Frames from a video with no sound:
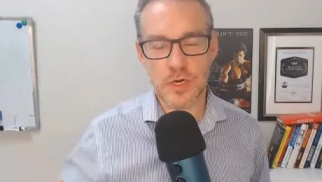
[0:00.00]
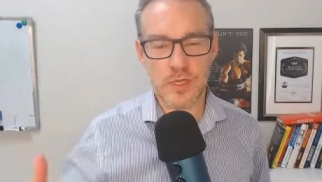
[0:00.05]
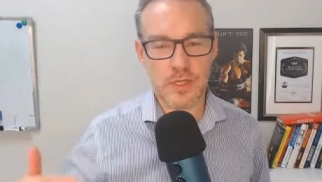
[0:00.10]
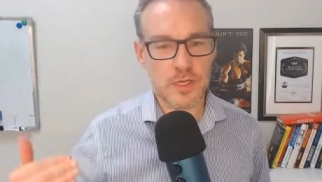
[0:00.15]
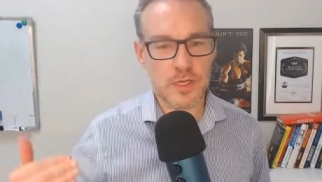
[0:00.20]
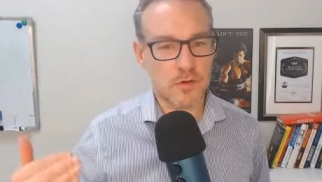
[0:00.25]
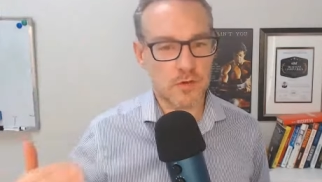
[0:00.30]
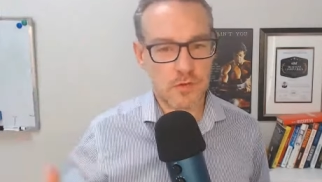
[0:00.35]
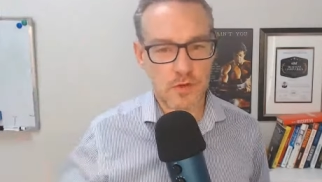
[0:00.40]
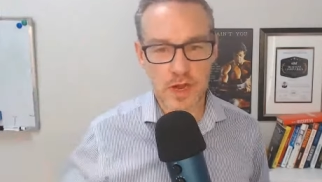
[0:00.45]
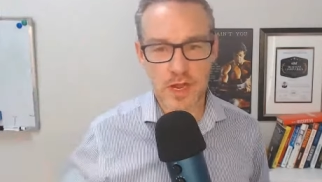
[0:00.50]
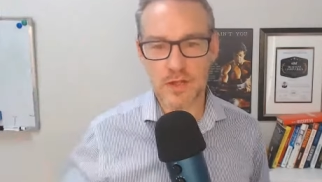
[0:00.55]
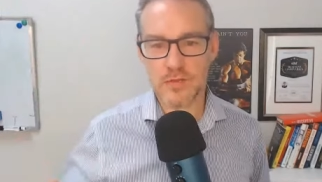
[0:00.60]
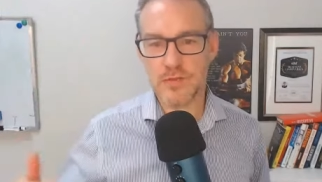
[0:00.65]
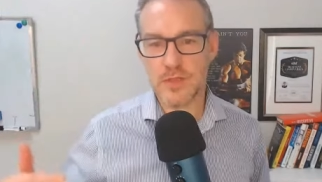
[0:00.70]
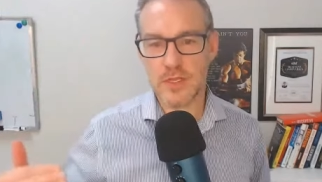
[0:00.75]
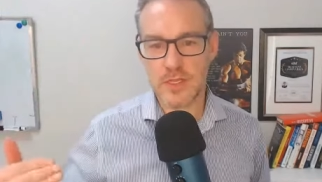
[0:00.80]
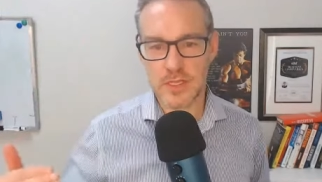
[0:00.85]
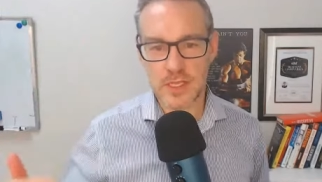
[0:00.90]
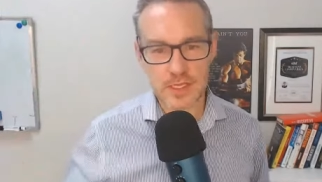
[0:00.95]
the
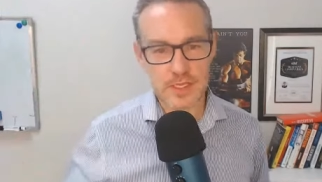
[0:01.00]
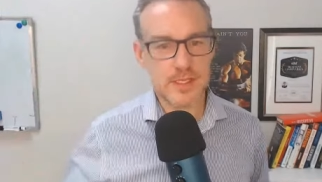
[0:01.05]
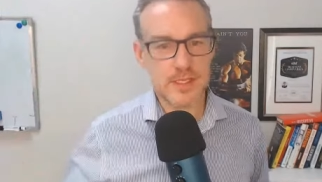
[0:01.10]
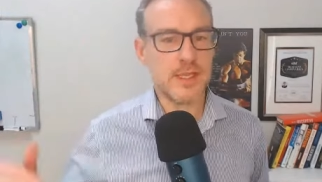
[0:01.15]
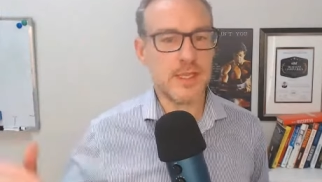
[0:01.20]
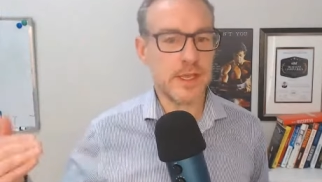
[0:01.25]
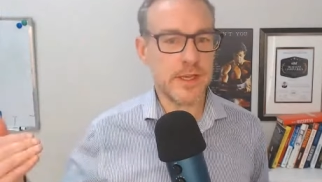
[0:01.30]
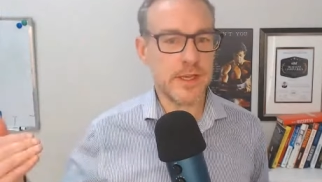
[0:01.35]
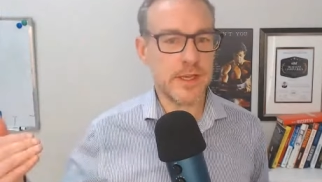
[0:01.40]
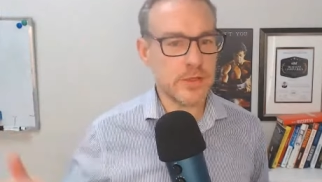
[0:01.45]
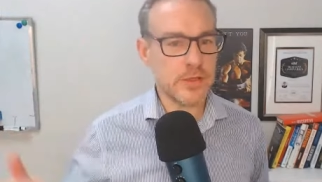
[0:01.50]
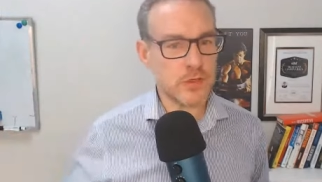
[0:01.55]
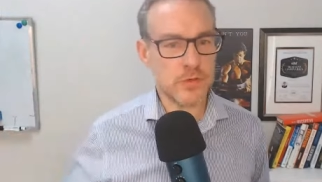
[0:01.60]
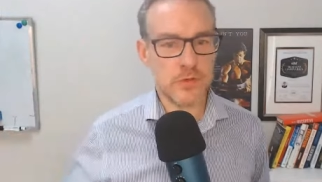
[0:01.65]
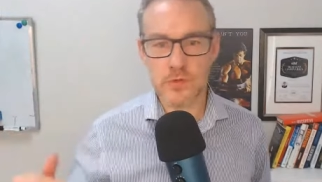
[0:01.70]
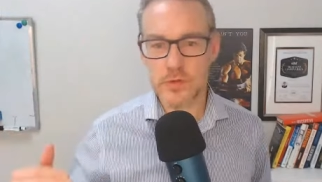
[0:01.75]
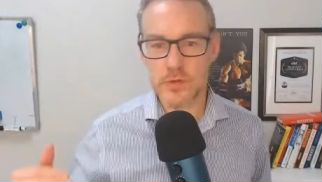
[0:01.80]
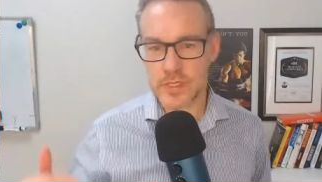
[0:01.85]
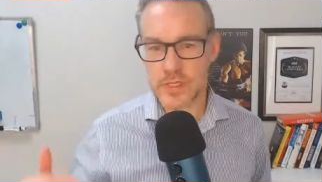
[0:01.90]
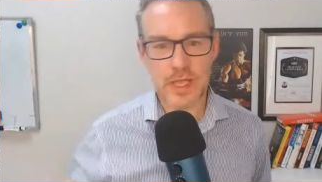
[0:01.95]
grafting that they do
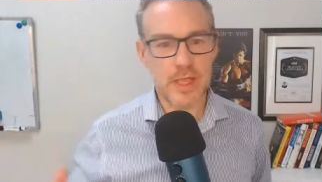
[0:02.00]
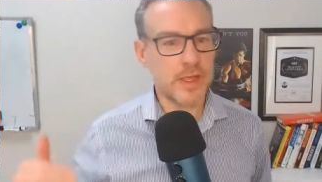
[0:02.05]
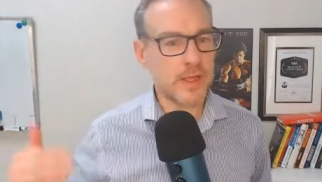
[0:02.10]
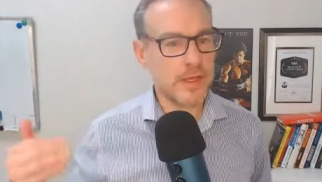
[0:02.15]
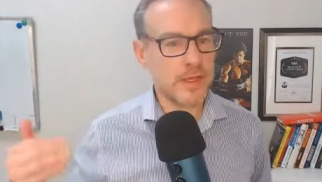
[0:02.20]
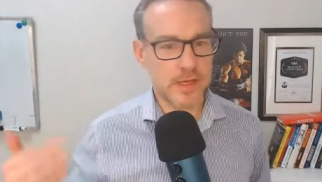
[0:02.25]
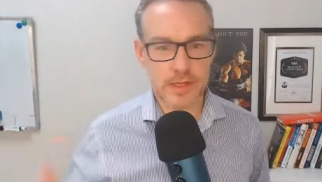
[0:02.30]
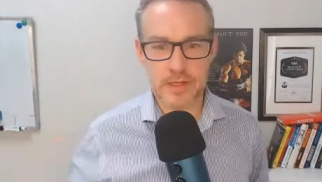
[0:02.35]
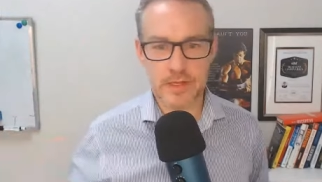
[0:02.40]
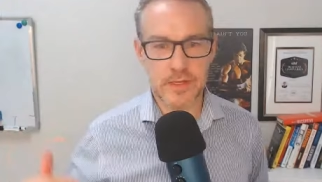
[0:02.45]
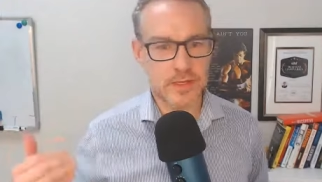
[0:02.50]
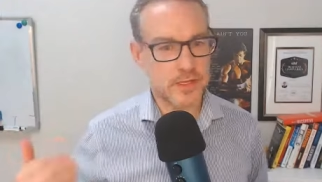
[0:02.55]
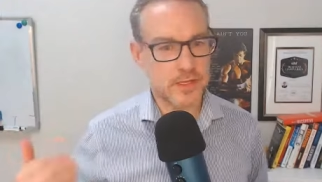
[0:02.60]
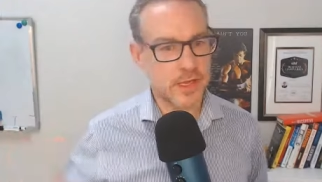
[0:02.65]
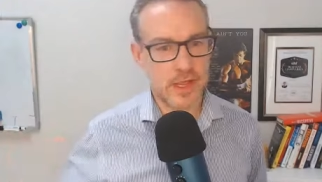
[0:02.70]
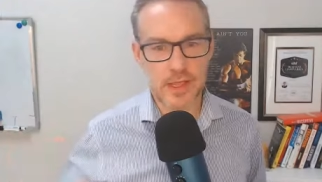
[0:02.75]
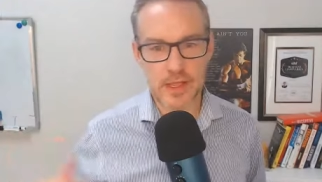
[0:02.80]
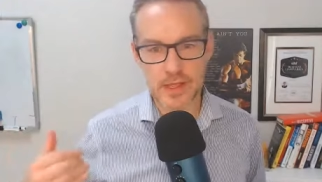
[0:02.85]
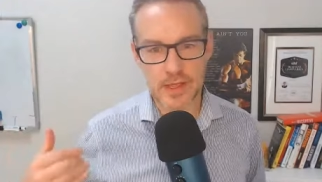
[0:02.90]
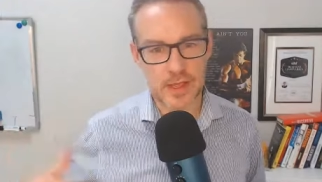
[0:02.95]
day in,
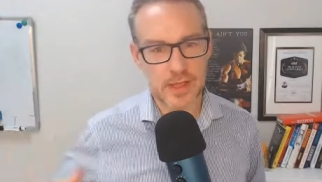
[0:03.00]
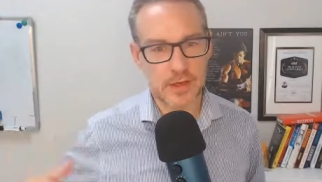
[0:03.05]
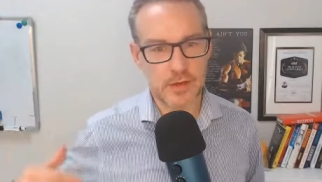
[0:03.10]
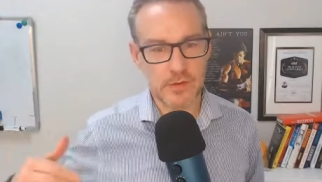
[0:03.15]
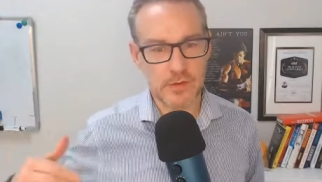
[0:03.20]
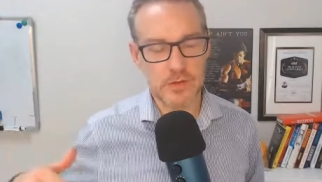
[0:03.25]
day out,